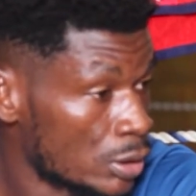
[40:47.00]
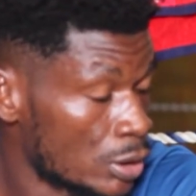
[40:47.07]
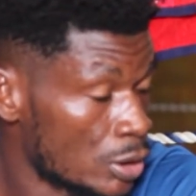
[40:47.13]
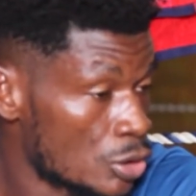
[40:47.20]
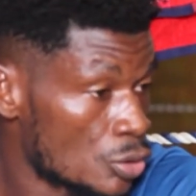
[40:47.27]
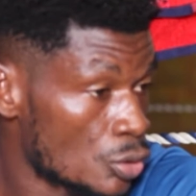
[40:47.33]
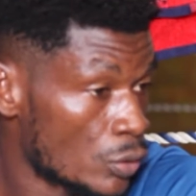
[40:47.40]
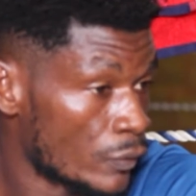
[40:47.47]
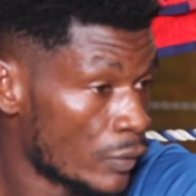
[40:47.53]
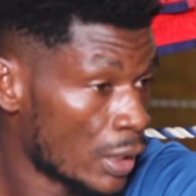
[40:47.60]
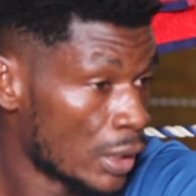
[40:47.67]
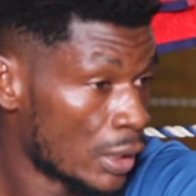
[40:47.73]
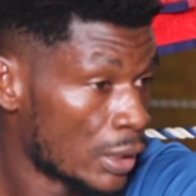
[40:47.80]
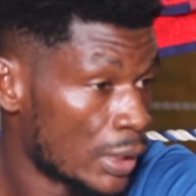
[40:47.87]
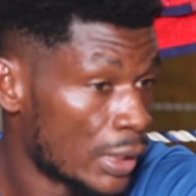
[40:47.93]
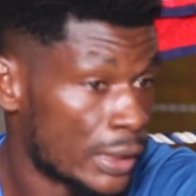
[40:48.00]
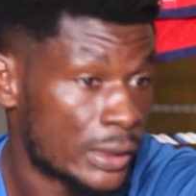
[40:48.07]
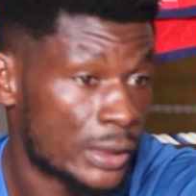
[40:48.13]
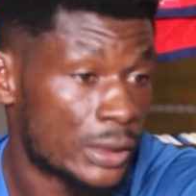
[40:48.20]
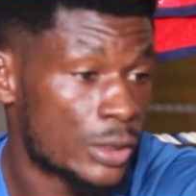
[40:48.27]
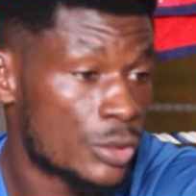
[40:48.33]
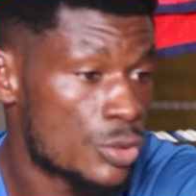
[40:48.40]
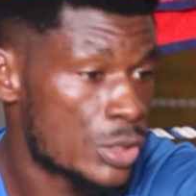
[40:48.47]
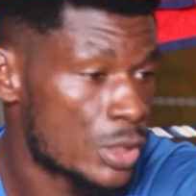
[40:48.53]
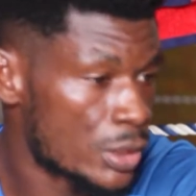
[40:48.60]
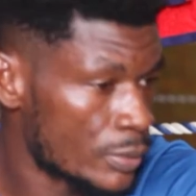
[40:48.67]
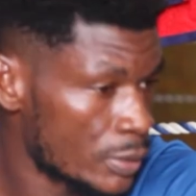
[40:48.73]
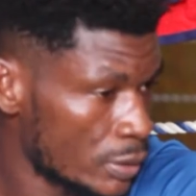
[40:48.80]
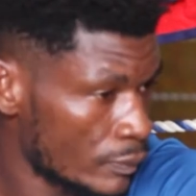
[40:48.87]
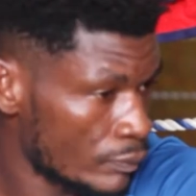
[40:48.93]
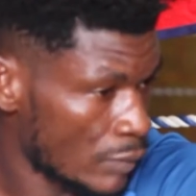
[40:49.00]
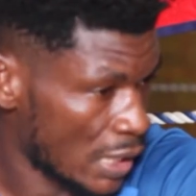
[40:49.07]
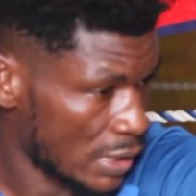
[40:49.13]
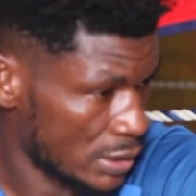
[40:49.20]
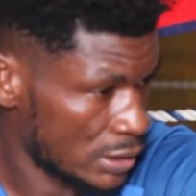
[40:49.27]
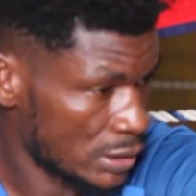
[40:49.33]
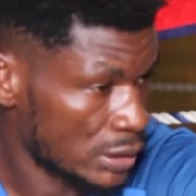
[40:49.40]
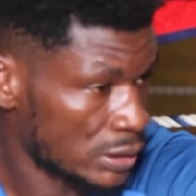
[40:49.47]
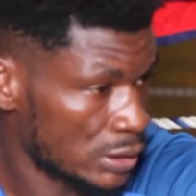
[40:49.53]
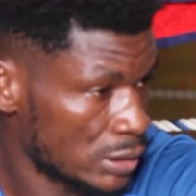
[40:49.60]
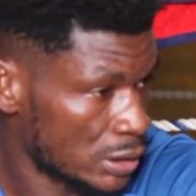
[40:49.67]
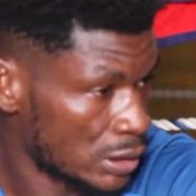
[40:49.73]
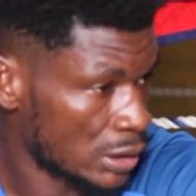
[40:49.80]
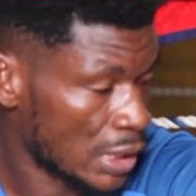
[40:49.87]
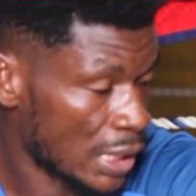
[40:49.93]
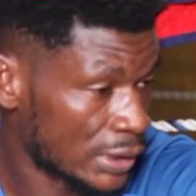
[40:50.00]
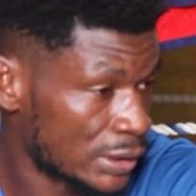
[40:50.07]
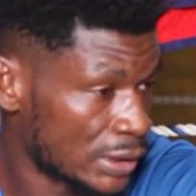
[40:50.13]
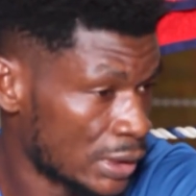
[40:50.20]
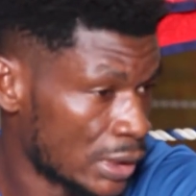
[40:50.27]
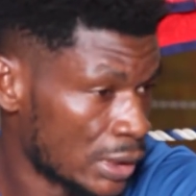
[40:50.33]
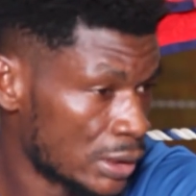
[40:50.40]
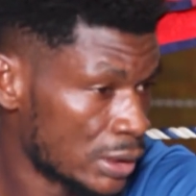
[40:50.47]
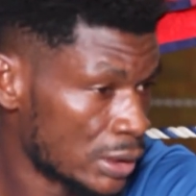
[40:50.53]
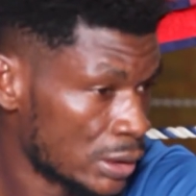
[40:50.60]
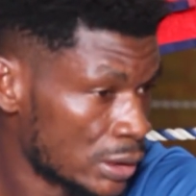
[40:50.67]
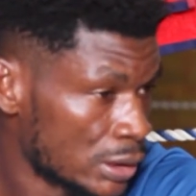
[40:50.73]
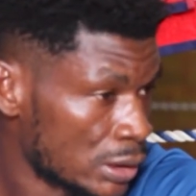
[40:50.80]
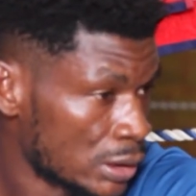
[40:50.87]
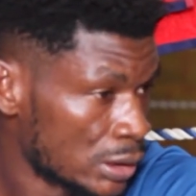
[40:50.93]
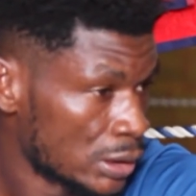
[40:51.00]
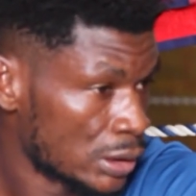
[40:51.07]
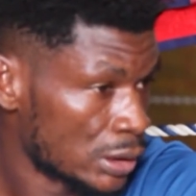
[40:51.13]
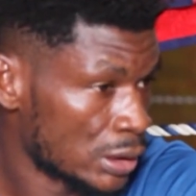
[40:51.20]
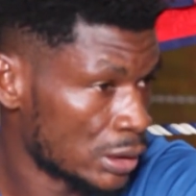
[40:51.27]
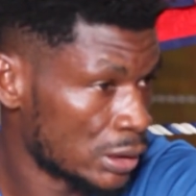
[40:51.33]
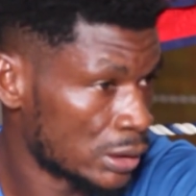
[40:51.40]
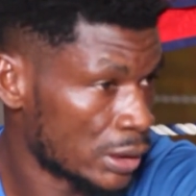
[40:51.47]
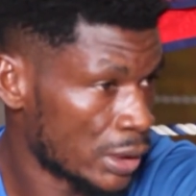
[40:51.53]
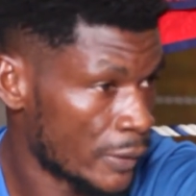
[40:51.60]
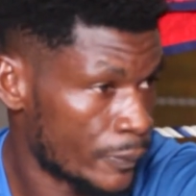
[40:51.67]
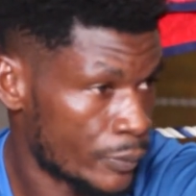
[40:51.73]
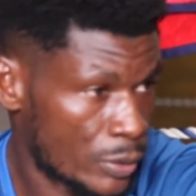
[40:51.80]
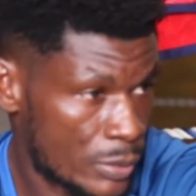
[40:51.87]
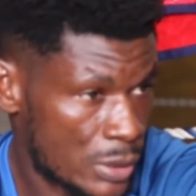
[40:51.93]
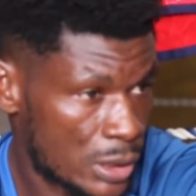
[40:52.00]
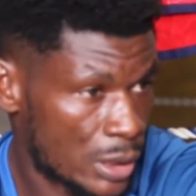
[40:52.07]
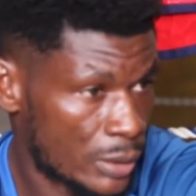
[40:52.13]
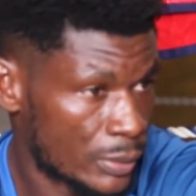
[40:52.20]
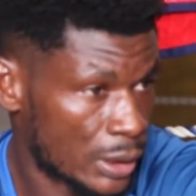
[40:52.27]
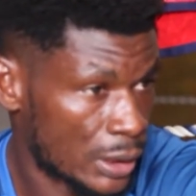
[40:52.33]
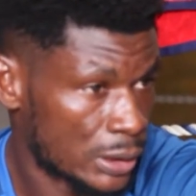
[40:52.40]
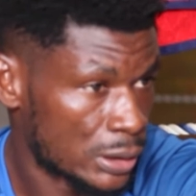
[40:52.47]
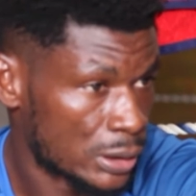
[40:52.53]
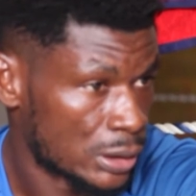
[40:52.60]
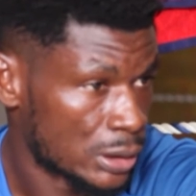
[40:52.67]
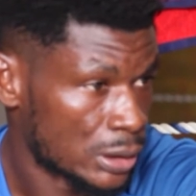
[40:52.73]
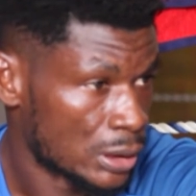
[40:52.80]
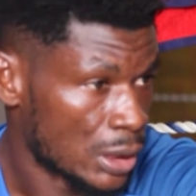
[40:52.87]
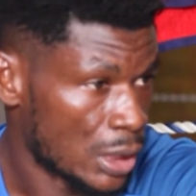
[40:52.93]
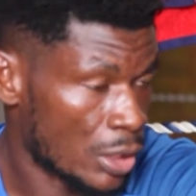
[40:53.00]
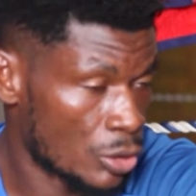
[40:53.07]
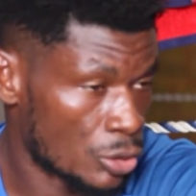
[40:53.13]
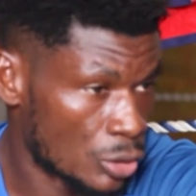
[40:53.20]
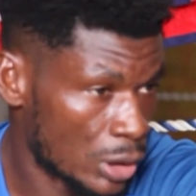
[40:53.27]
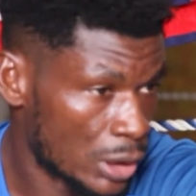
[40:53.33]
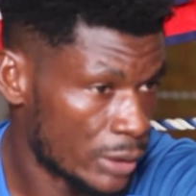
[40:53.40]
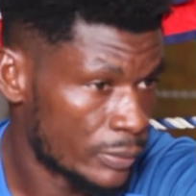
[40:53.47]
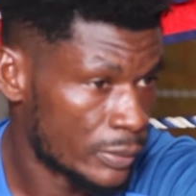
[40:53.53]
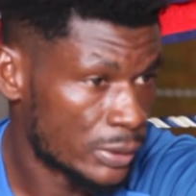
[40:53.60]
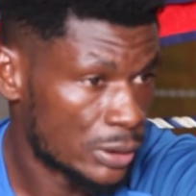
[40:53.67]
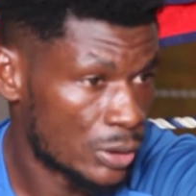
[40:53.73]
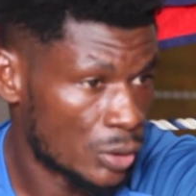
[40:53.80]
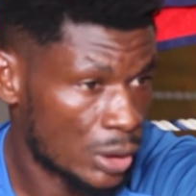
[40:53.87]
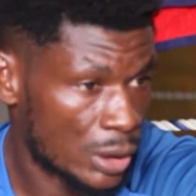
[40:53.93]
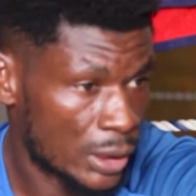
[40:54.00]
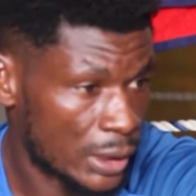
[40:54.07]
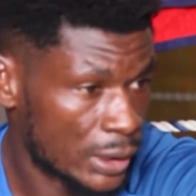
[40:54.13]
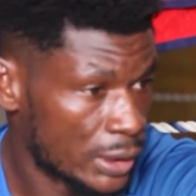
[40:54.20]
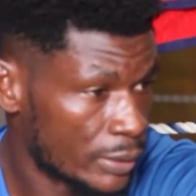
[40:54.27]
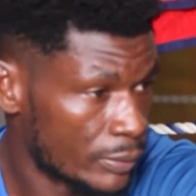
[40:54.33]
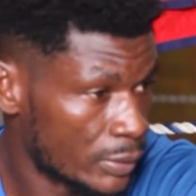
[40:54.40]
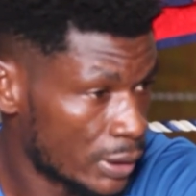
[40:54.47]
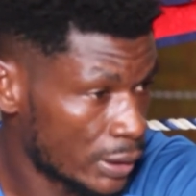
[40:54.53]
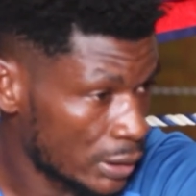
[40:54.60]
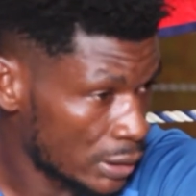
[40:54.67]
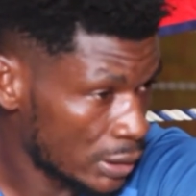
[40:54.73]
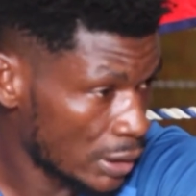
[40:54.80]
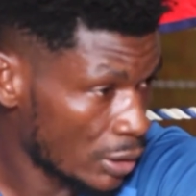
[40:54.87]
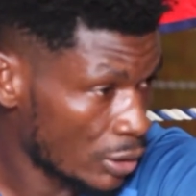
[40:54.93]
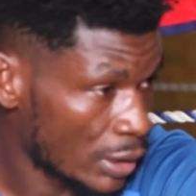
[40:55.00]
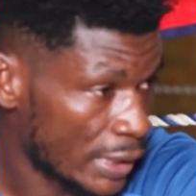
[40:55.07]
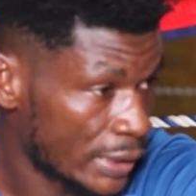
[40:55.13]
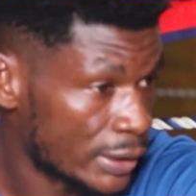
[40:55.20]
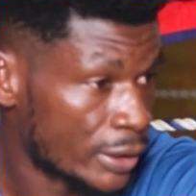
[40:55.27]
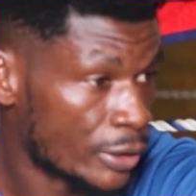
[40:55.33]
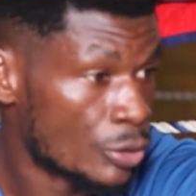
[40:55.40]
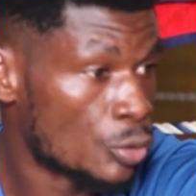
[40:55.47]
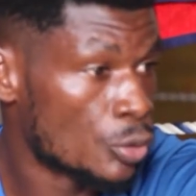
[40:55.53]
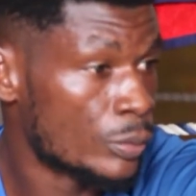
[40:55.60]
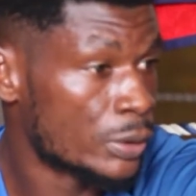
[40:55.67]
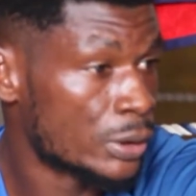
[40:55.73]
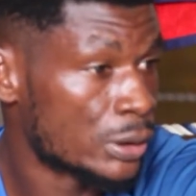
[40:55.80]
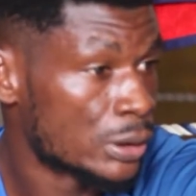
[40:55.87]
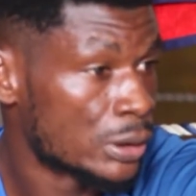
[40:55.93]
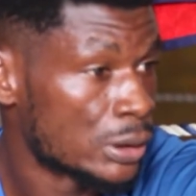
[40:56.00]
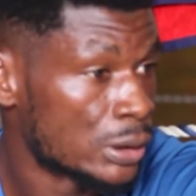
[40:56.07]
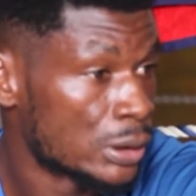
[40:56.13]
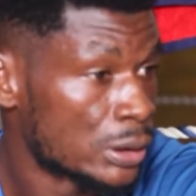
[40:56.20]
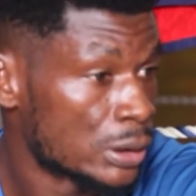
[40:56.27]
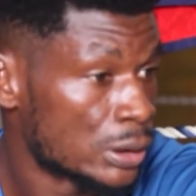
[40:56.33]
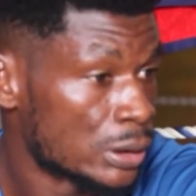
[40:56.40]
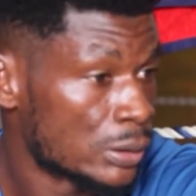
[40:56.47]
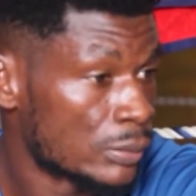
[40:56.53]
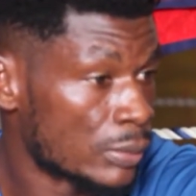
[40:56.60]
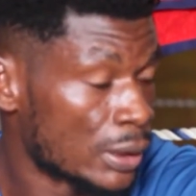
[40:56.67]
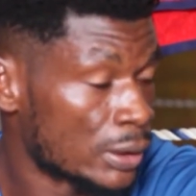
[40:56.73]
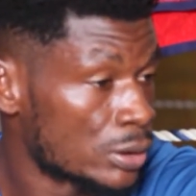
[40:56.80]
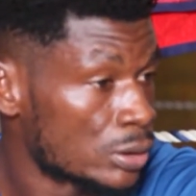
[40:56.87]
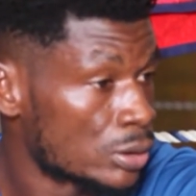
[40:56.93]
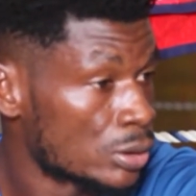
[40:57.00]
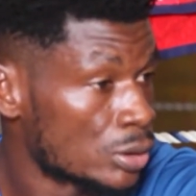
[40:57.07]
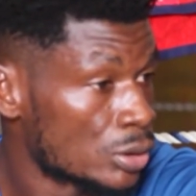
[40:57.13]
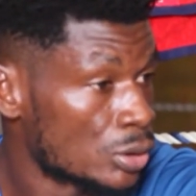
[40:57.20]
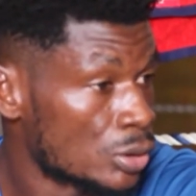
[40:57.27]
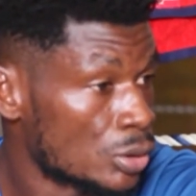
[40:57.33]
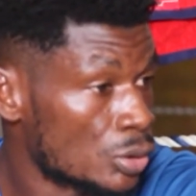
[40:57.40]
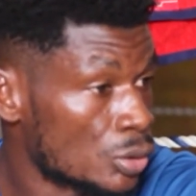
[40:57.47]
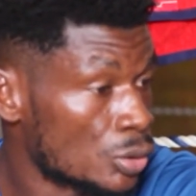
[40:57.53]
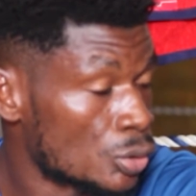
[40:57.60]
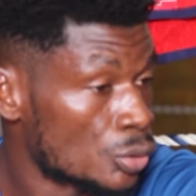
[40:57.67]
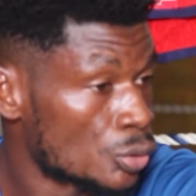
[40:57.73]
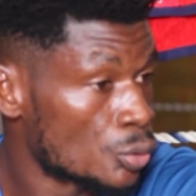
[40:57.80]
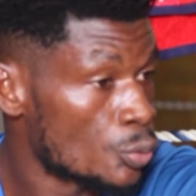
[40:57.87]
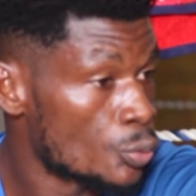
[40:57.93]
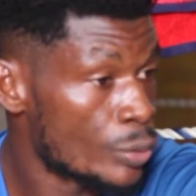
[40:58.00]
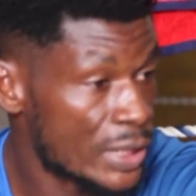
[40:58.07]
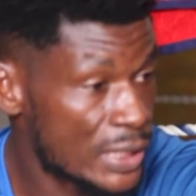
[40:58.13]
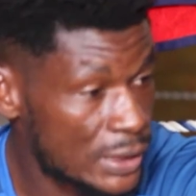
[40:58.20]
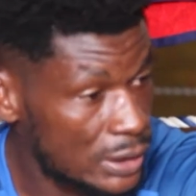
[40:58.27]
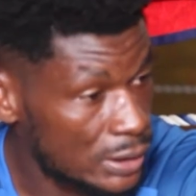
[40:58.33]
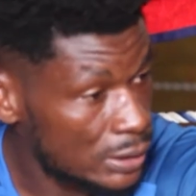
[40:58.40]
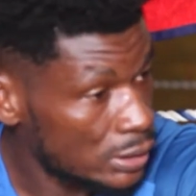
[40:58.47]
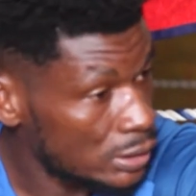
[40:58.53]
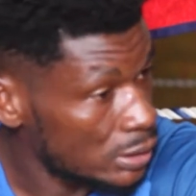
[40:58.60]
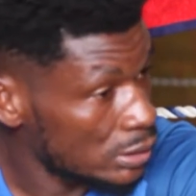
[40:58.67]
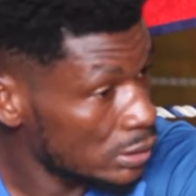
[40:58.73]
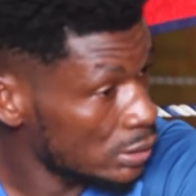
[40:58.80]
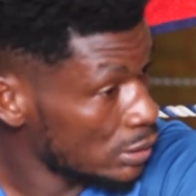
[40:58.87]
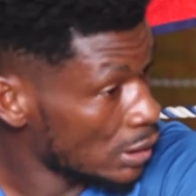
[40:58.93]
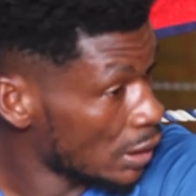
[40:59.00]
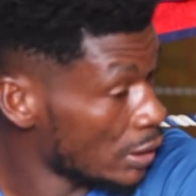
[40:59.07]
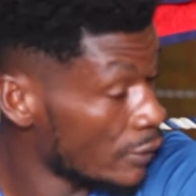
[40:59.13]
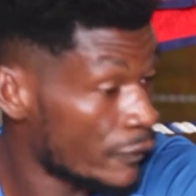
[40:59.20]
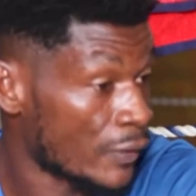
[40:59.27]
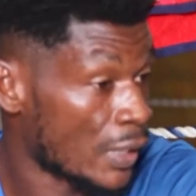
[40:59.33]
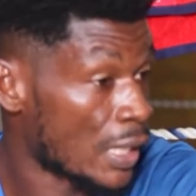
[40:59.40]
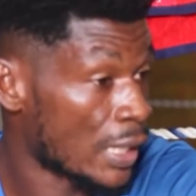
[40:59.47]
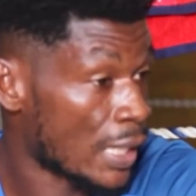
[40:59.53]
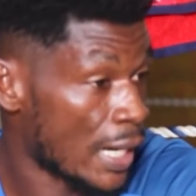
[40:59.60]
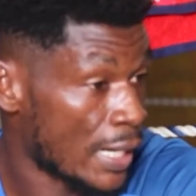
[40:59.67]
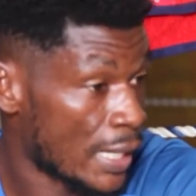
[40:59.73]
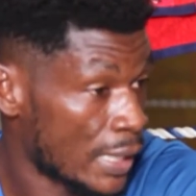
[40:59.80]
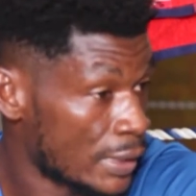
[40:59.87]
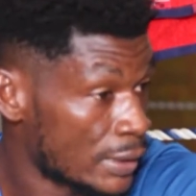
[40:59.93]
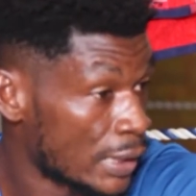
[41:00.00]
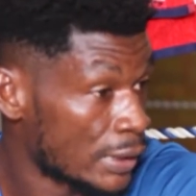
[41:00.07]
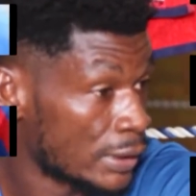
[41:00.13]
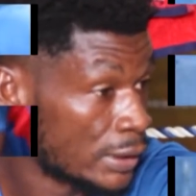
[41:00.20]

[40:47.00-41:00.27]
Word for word: is over, I think they will see me back in, in action again. And I promise them that I'll not let let them down like they know me. But to raise Ghana's life higher than,